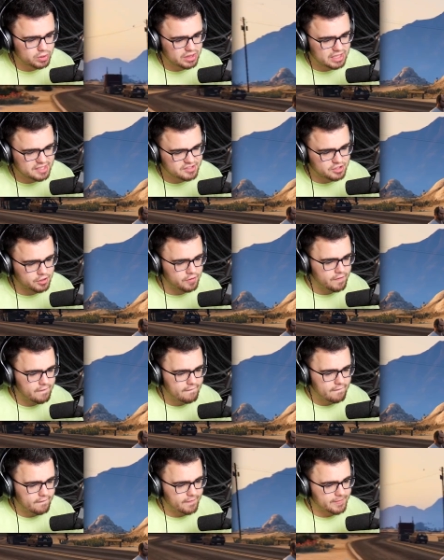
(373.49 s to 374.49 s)
lesson
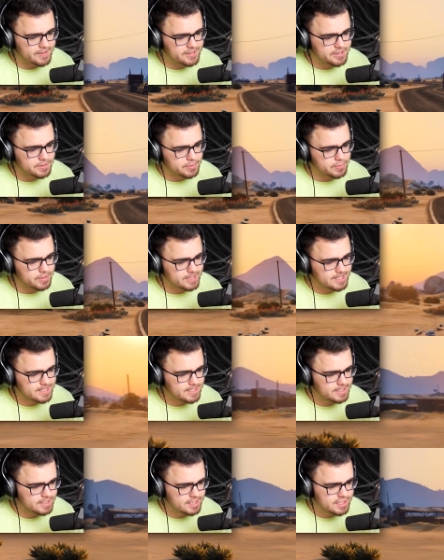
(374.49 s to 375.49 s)
or two, huh?